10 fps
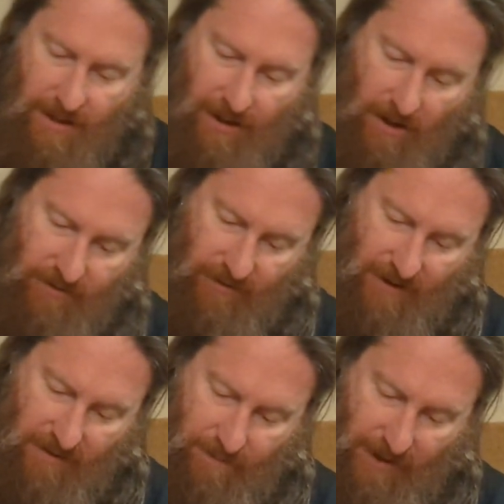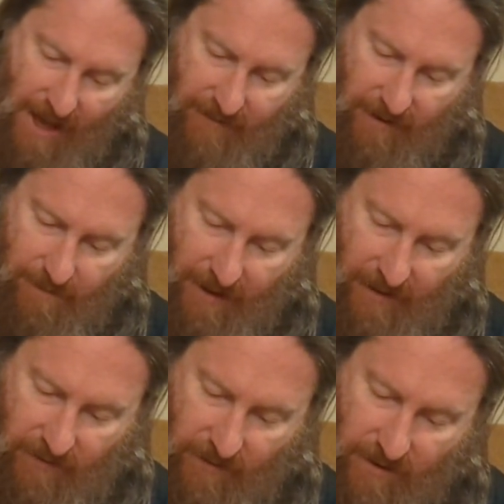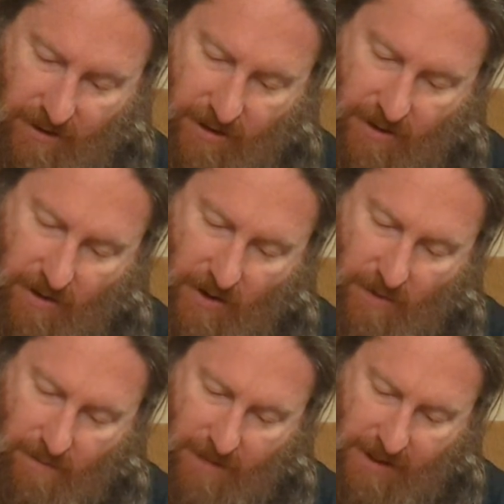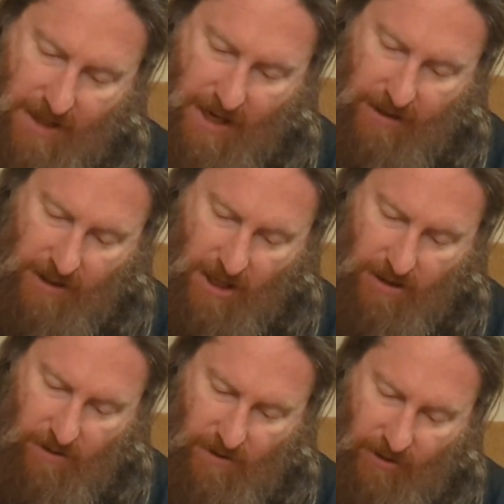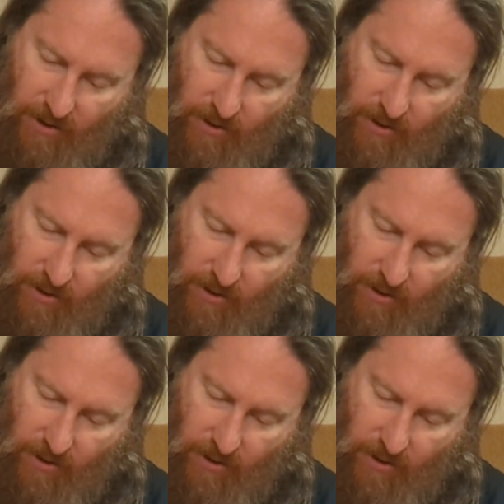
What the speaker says: It also says blasting beats, midnight lager with